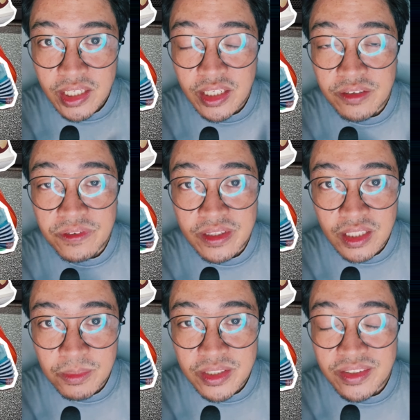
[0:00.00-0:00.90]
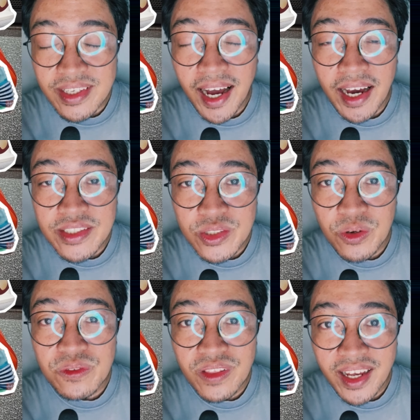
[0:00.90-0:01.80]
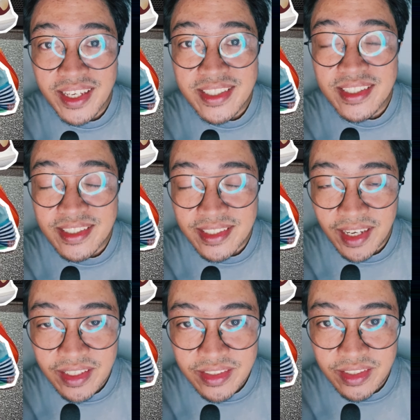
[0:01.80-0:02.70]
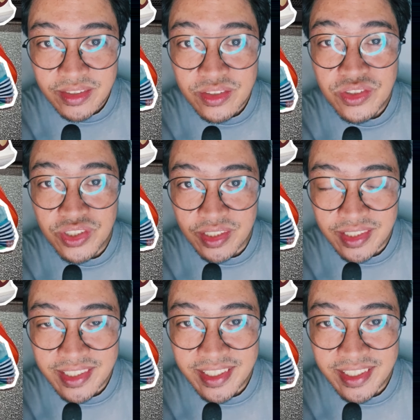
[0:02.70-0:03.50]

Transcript: if it limits the ISOFLY's sizing to just